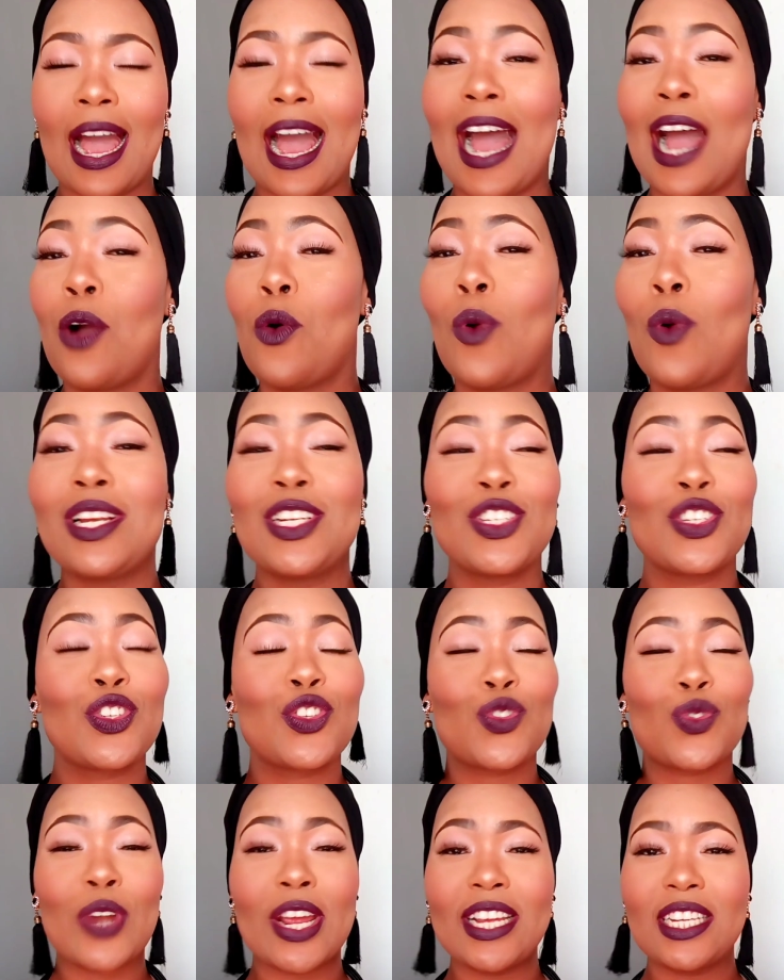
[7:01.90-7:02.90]
I went
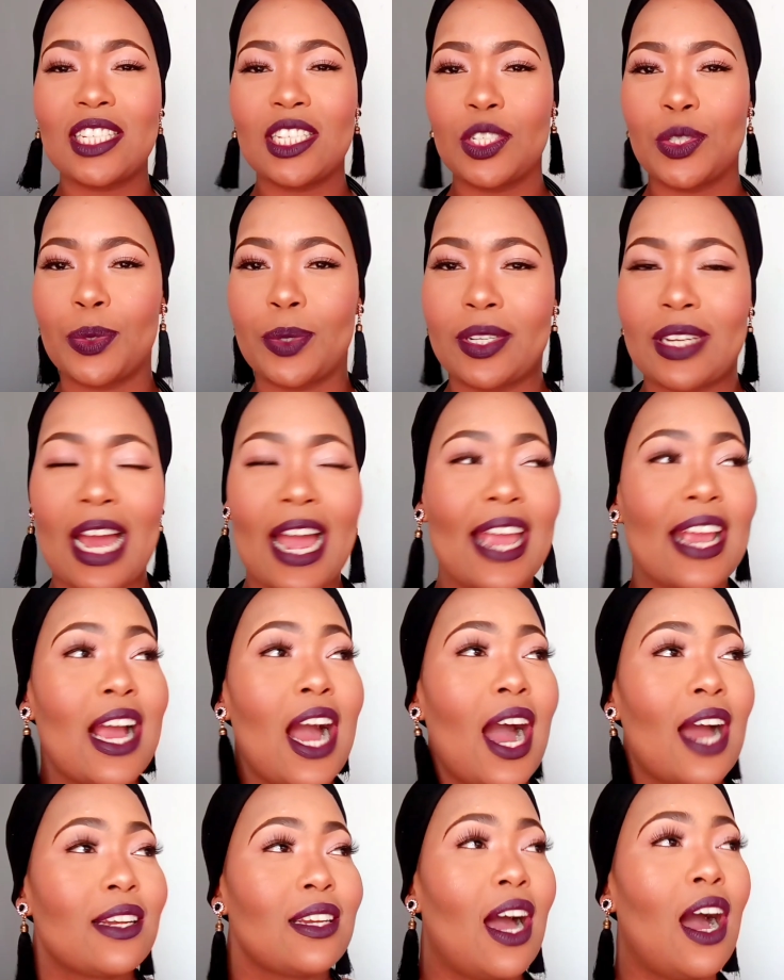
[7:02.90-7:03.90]
straight into it. I
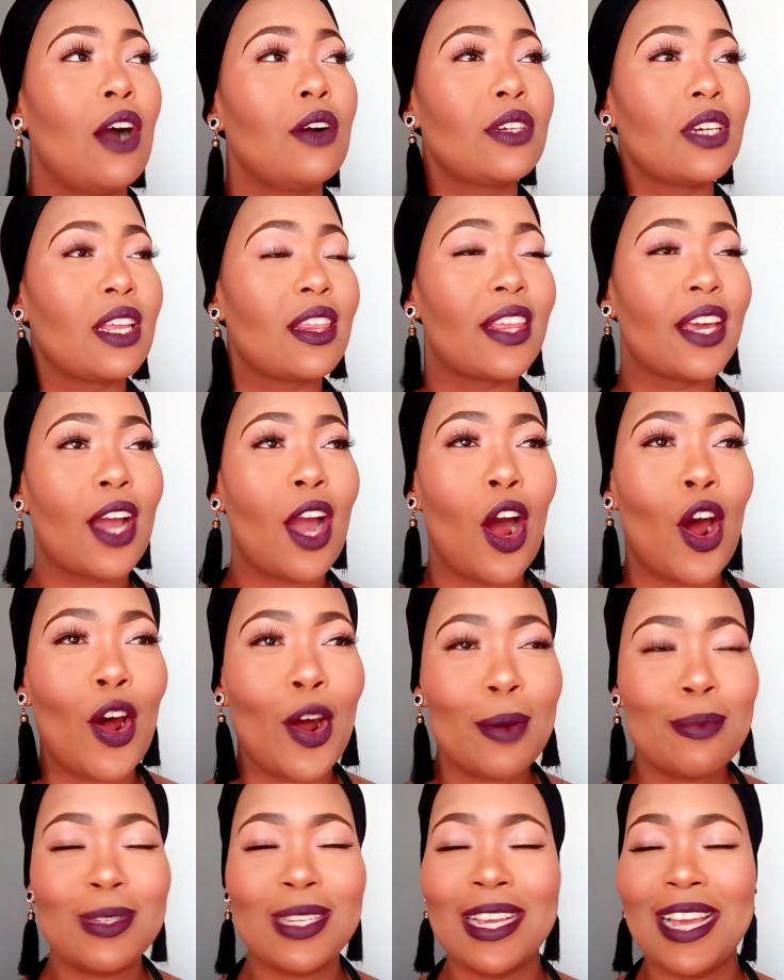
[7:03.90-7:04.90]
cut out the
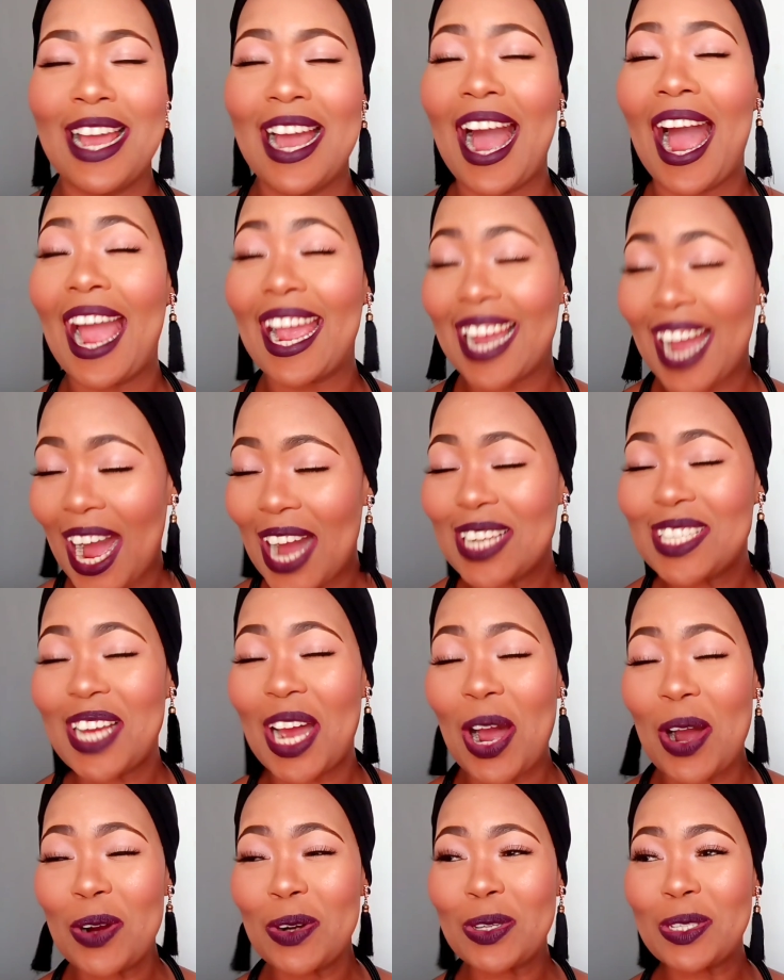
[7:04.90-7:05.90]
carbs. I cut
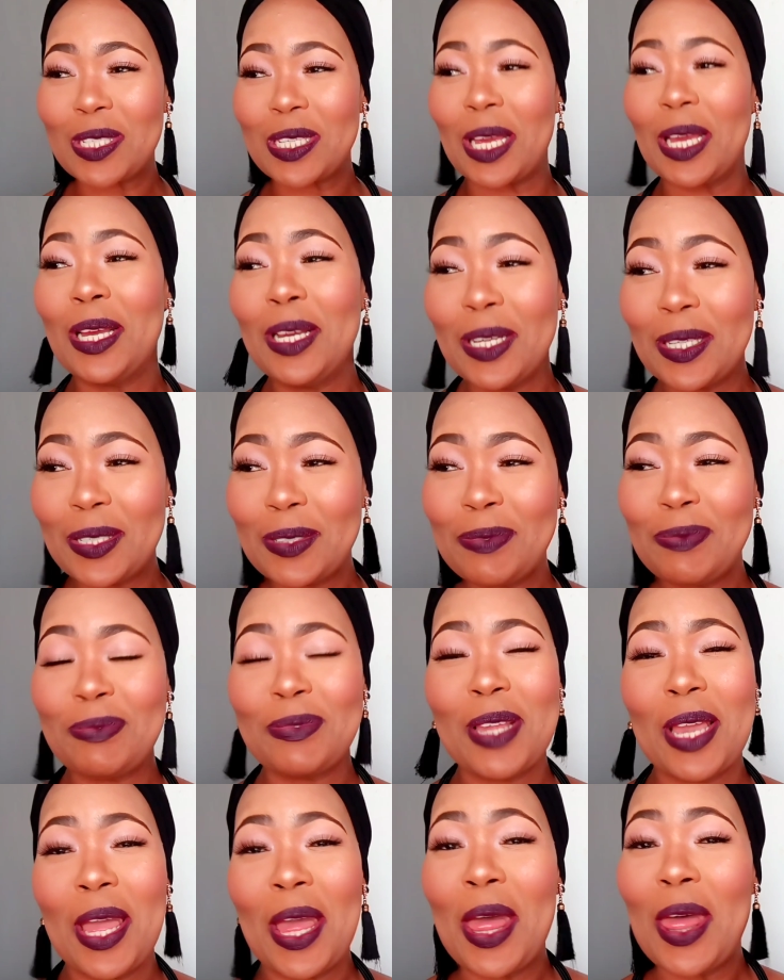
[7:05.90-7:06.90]
out
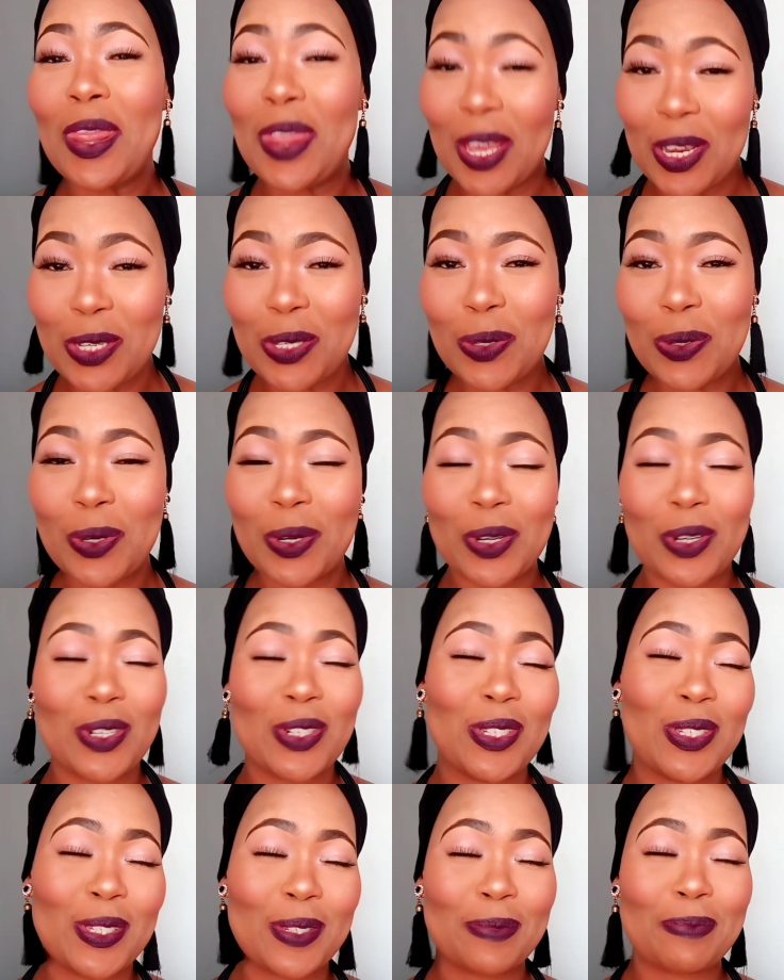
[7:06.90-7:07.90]
the
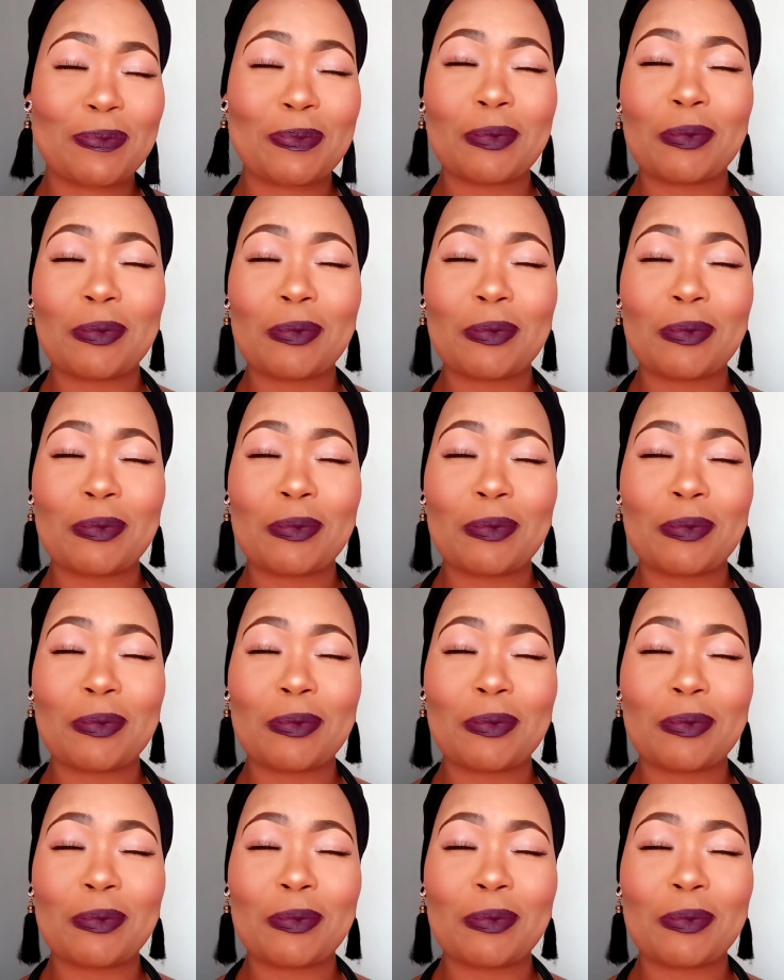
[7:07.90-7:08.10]
sugars.